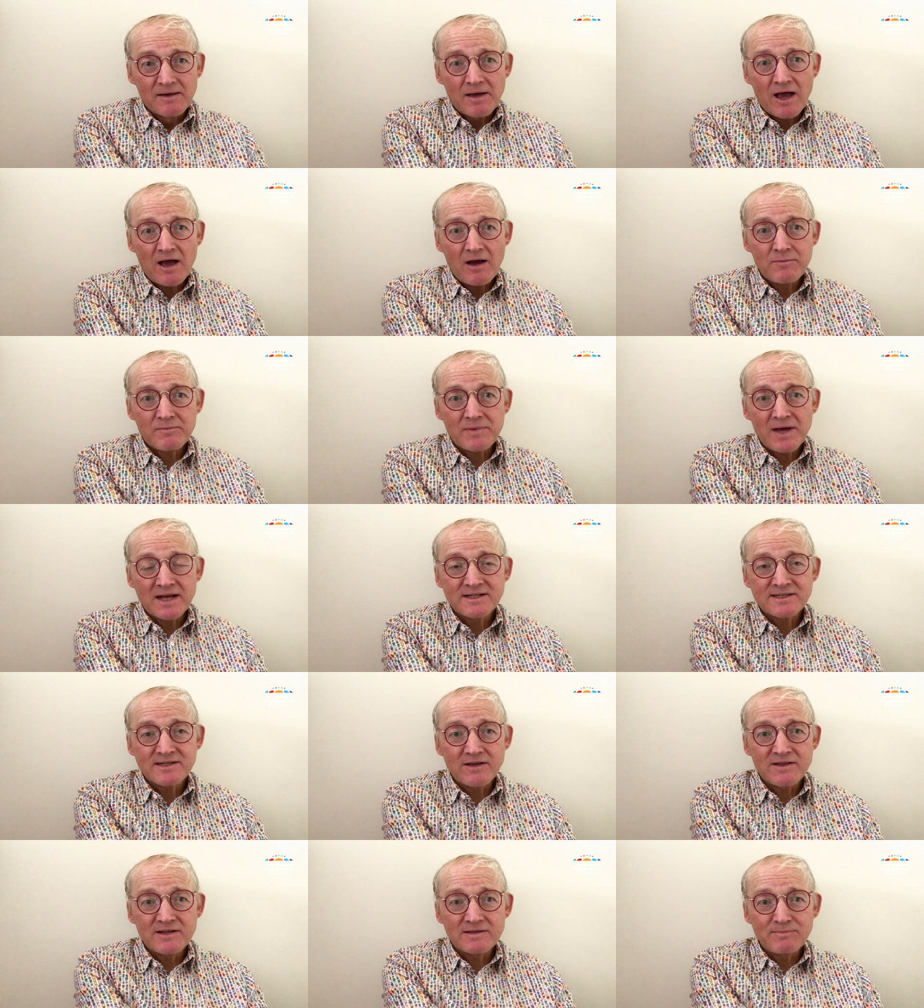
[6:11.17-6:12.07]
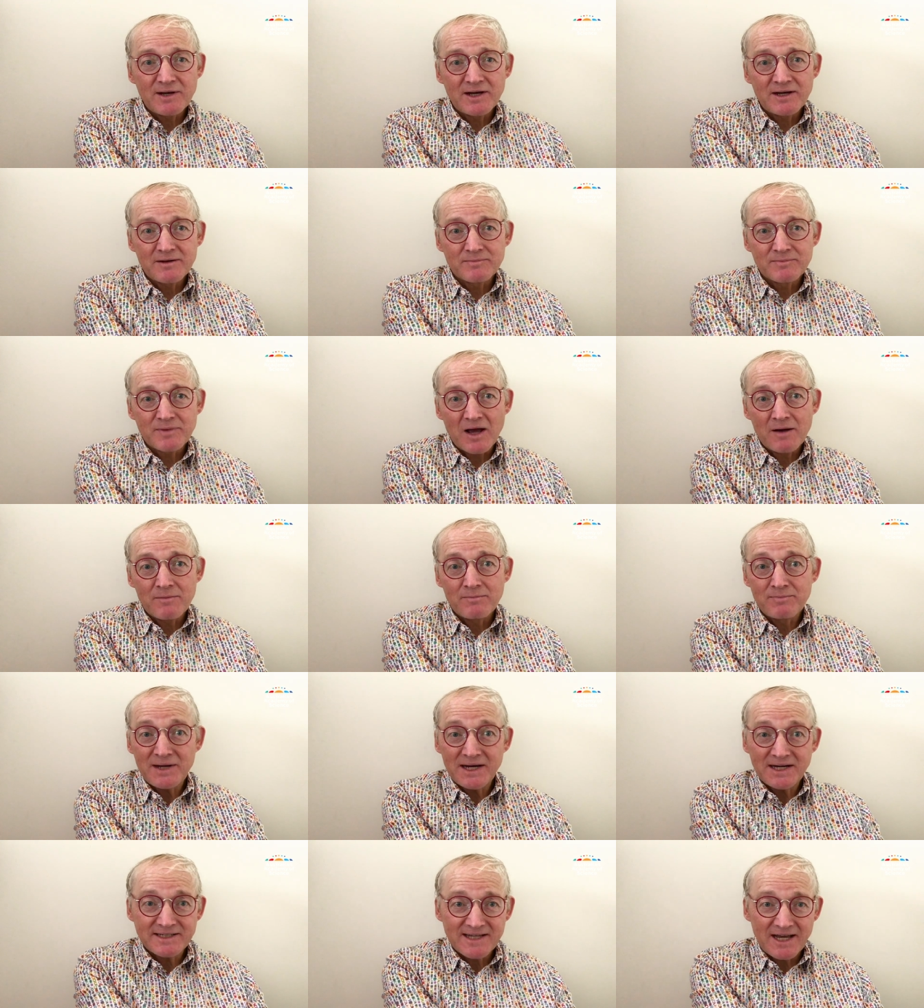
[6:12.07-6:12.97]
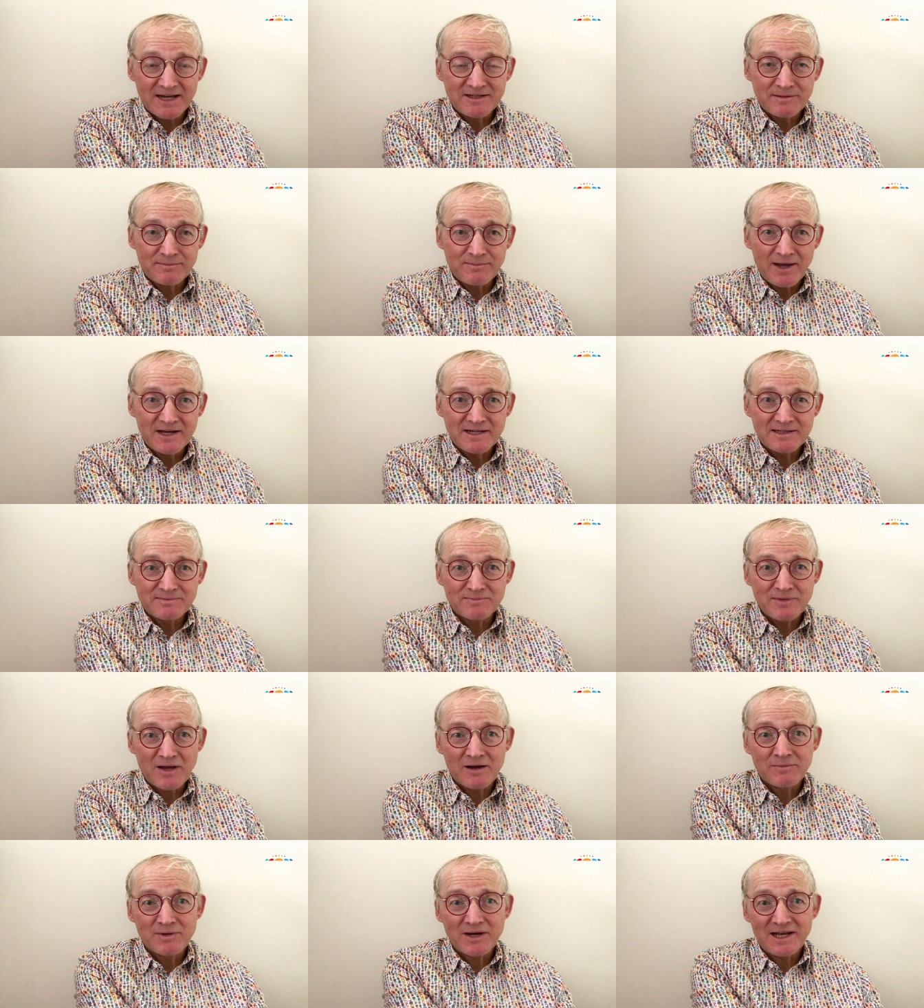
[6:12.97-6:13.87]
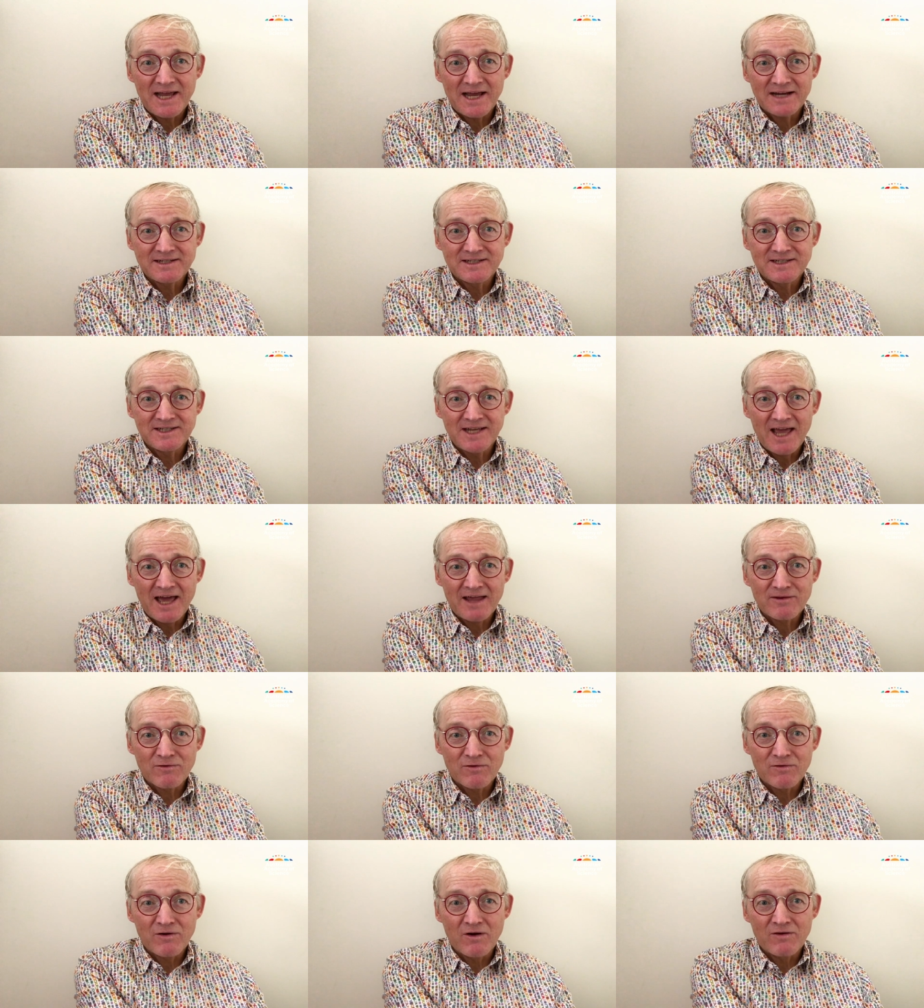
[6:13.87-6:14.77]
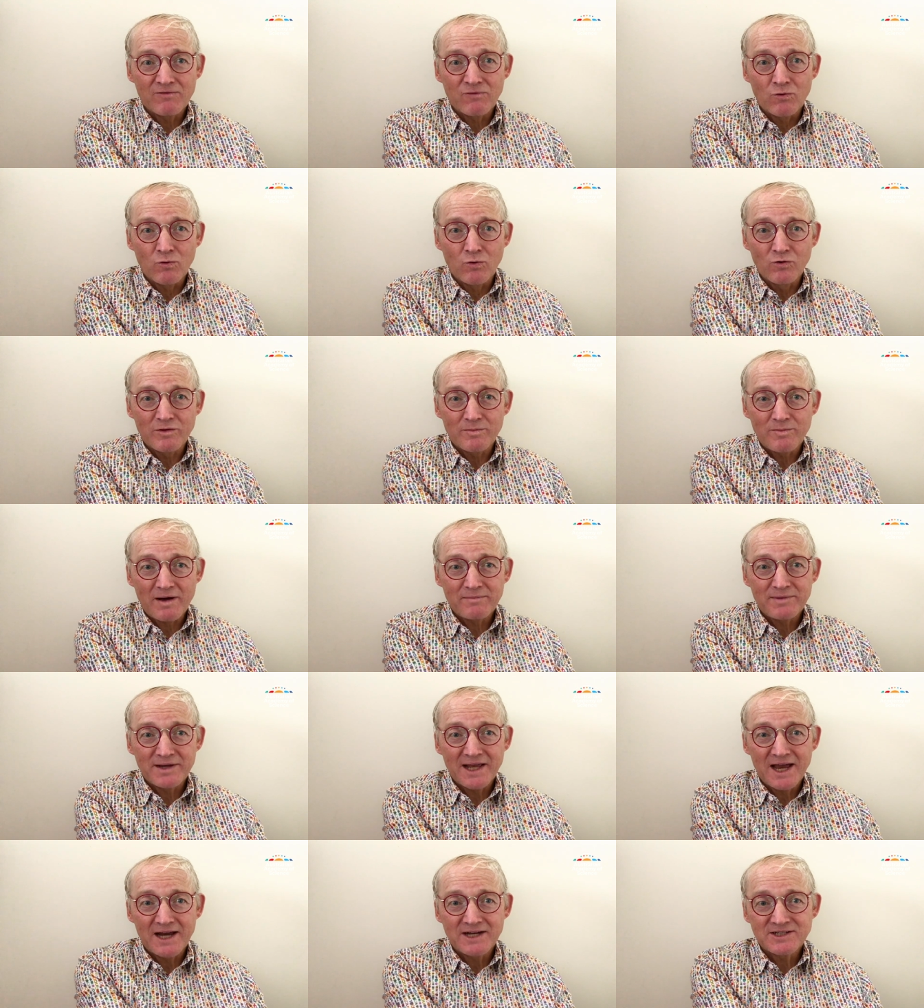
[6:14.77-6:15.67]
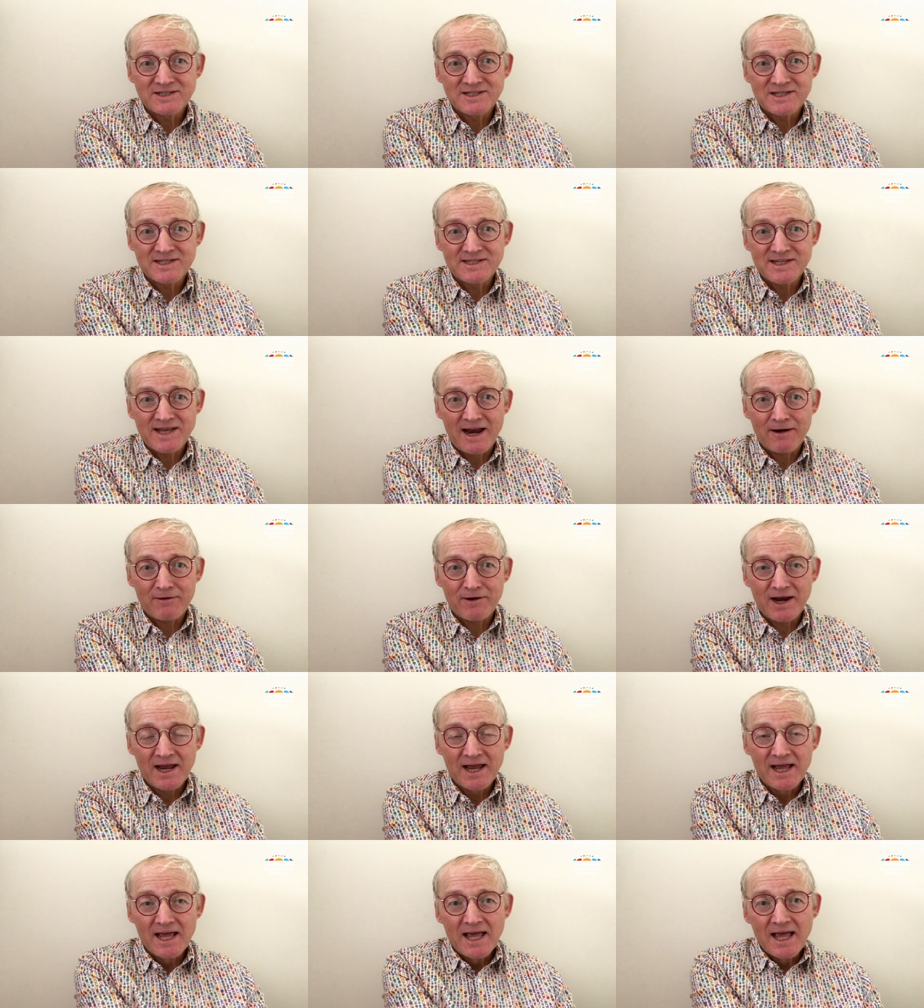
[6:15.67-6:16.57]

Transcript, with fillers: Um, and so there's been a, a big database um, collected together of all the publications in this area,